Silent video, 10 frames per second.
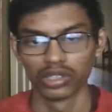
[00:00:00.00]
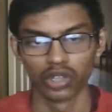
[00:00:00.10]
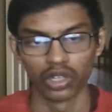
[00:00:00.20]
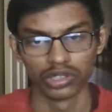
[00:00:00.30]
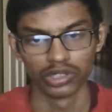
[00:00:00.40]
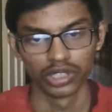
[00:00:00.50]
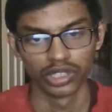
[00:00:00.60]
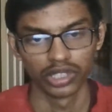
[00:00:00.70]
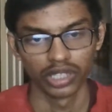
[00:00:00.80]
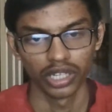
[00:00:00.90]

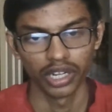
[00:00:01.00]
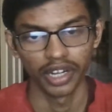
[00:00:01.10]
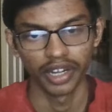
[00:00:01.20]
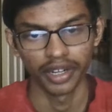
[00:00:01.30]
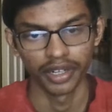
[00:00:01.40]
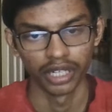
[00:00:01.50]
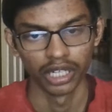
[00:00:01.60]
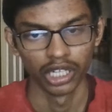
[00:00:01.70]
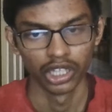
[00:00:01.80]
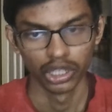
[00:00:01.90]
concentration gradient.
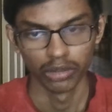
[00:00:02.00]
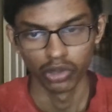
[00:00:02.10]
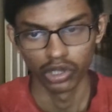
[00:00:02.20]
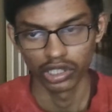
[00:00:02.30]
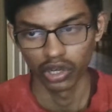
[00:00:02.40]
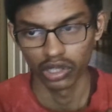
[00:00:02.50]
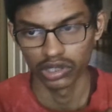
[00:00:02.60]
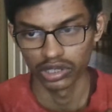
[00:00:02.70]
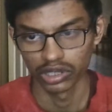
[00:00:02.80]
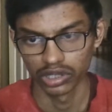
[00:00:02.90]
The more the
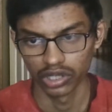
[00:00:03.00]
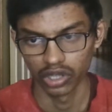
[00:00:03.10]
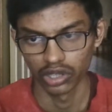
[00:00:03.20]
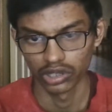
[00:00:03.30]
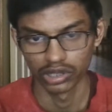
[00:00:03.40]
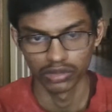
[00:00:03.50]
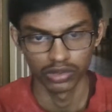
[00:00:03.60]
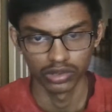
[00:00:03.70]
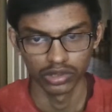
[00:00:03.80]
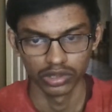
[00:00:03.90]

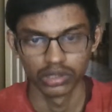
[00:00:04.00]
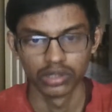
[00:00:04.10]
more